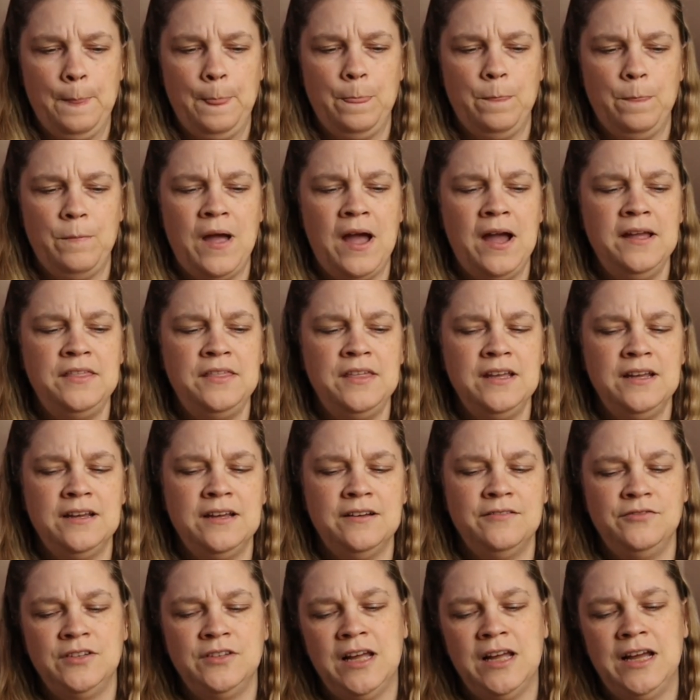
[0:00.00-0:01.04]
I think of
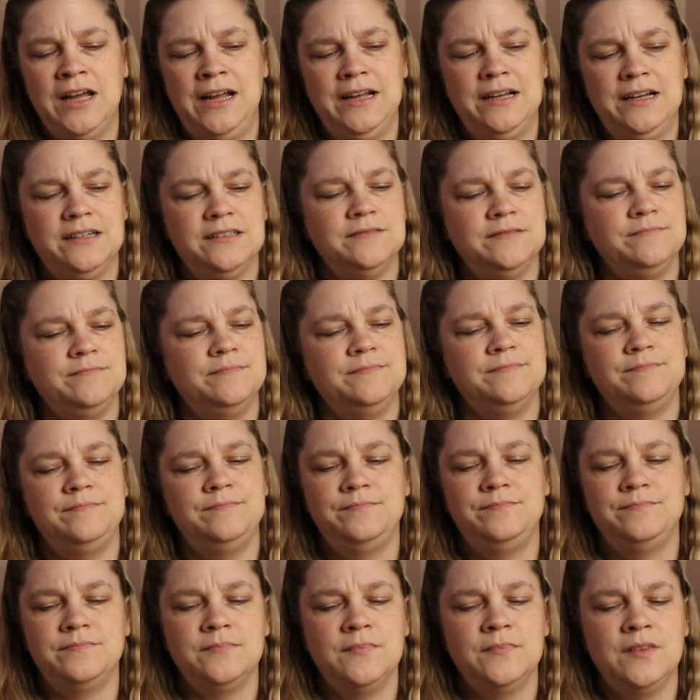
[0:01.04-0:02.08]
like
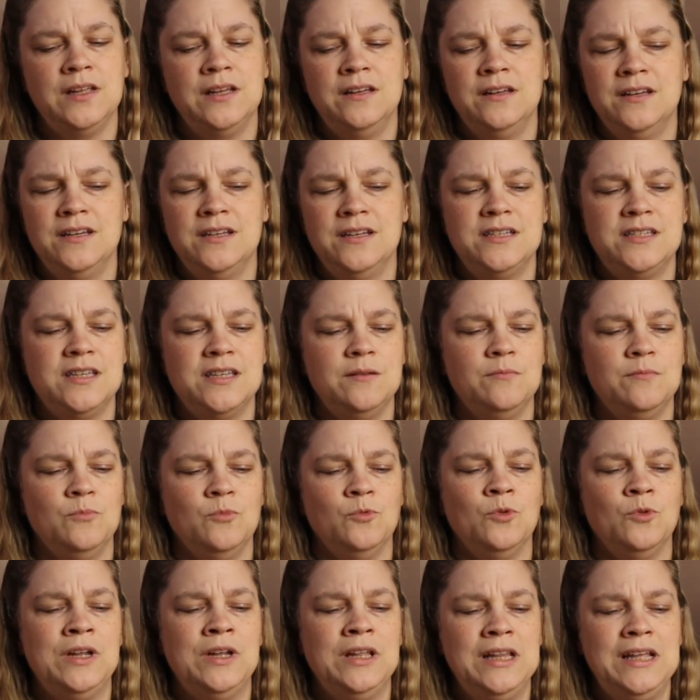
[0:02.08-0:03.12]
some
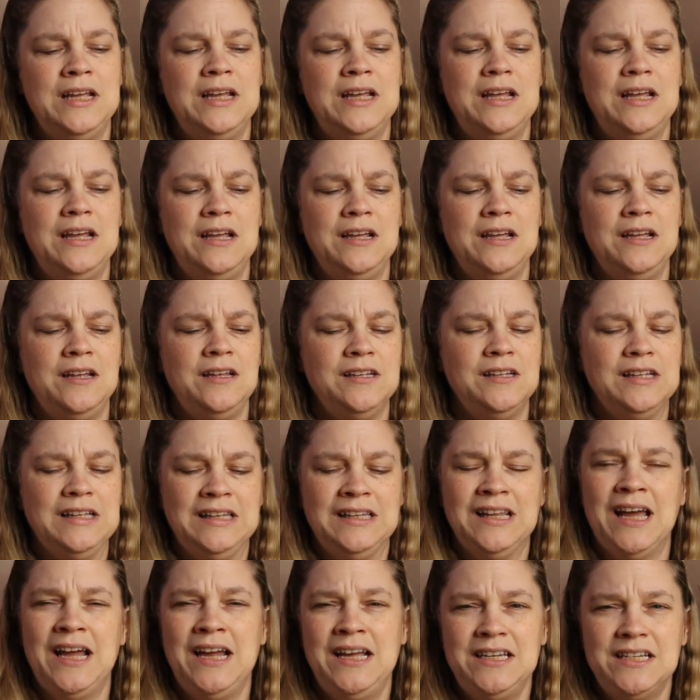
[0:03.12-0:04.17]
really
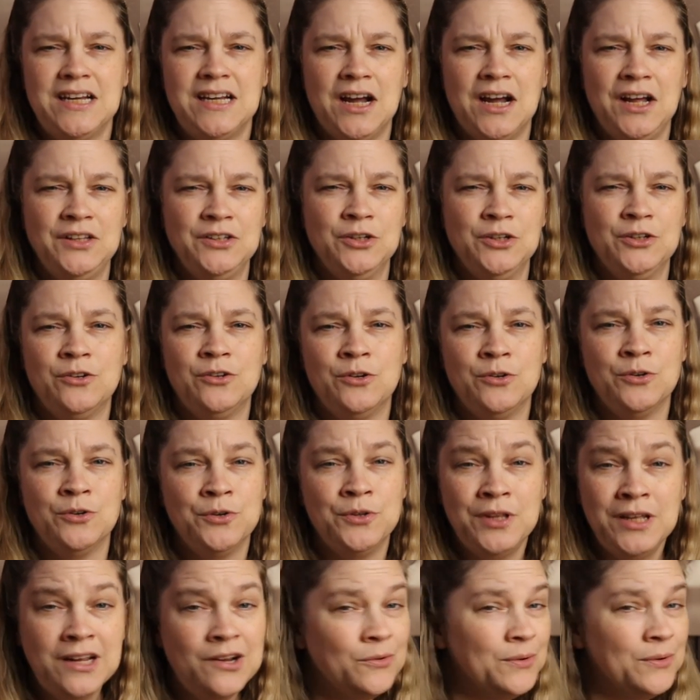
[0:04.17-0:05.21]
light colored earthy
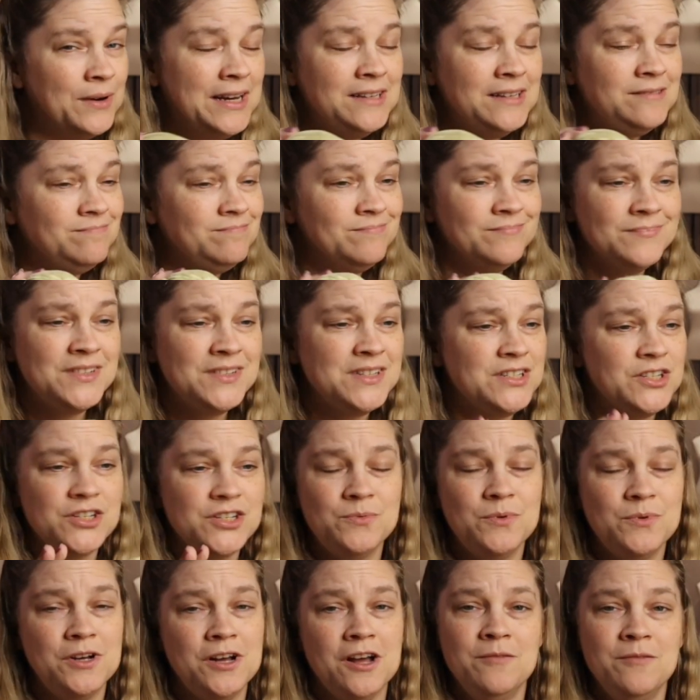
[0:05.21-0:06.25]
green. That's just
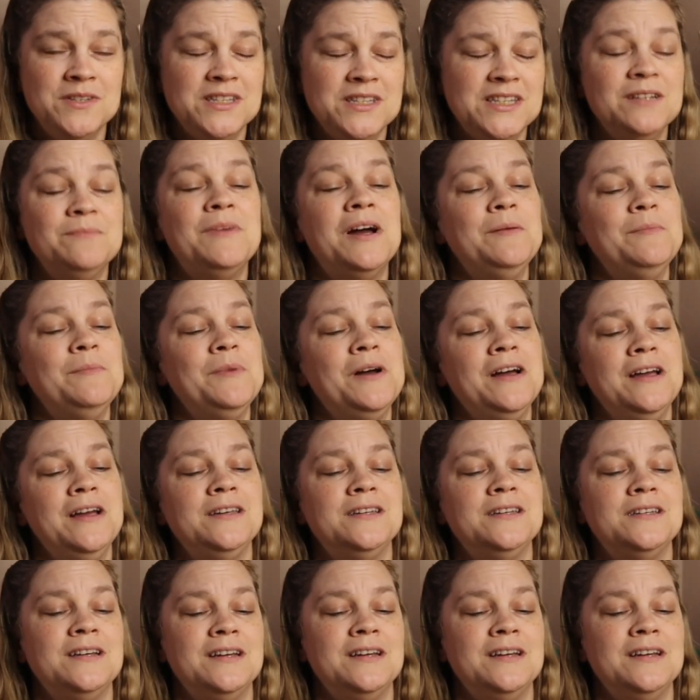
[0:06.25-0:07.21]
what comes to my mind.